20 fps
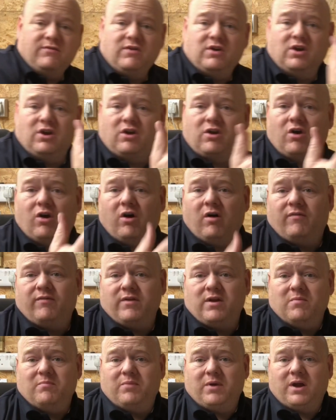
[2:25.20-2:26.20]
you're going to core for
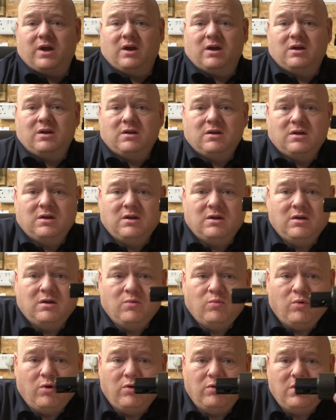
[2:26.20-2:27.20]
your bigger
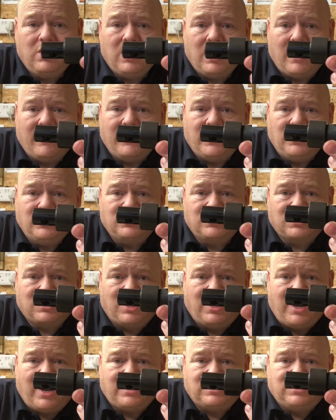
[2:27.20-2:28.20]
one, and then you just
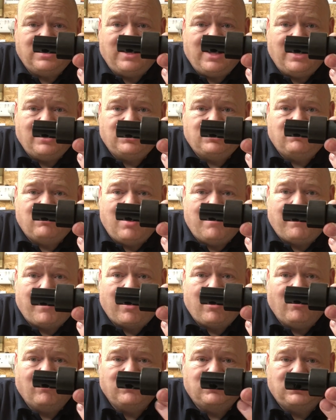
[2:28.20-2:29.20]
connect it then straight
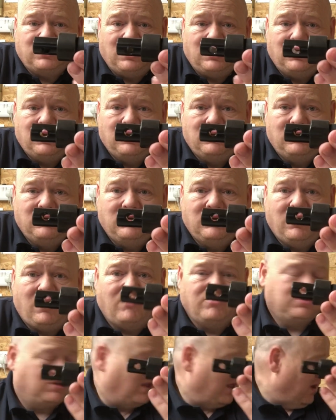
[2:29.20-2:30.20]
back onto
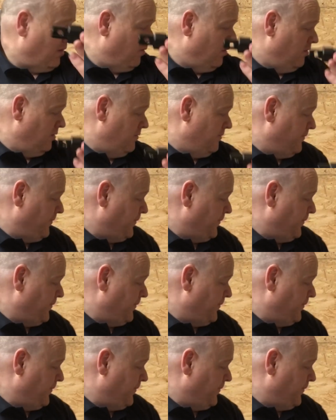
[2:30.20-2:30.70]
that one.